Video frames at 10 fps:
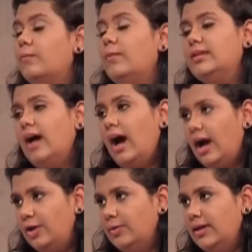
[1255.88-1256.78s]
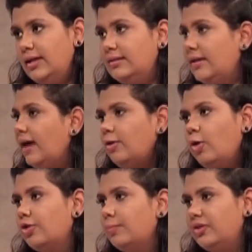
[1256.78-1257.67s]
With the IOD, that
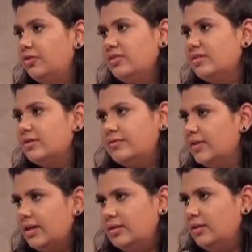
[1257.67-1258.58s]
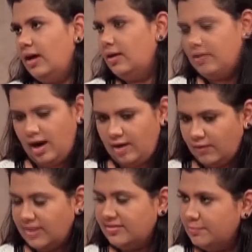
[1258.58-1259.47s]
occupation certificate,
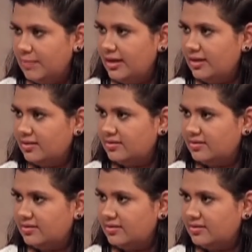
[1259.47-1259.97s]
once a building is